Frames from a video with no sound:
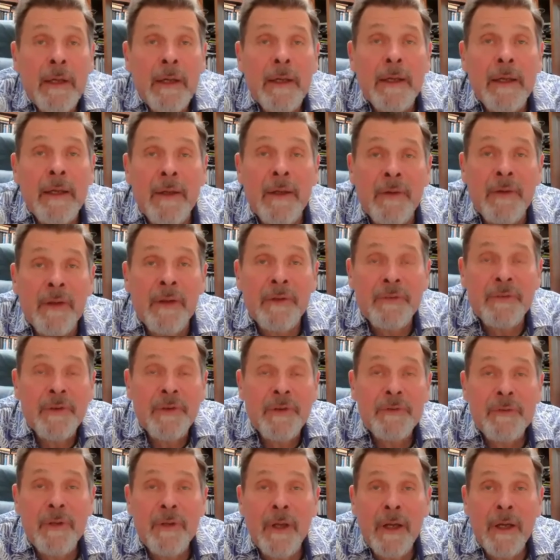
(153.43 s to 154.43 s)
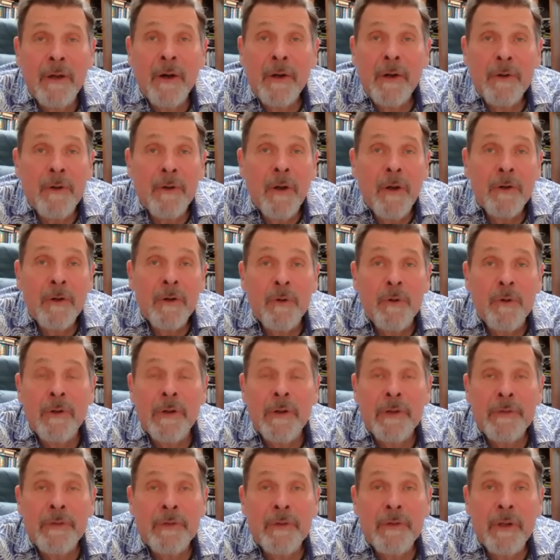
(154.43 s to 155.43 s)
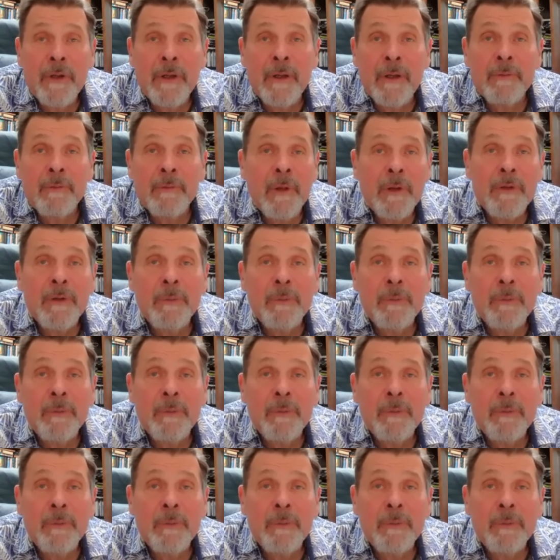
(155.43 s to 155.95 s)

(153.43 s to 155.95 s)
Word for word: is, is just uh, our, our goal is to,